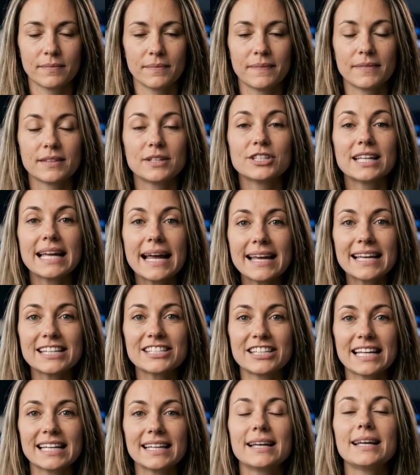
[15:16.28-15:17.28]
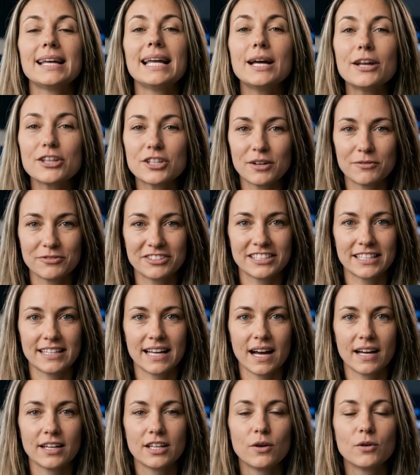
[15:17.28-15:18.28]
The realistic near-term
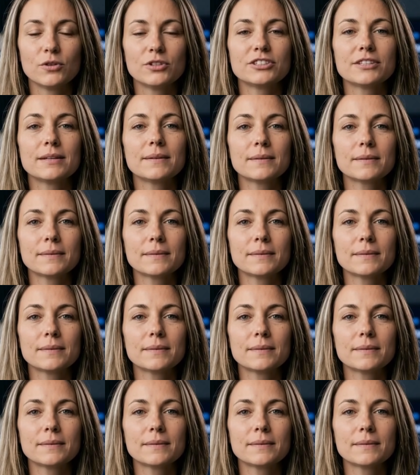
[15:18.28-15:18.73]
scenarios,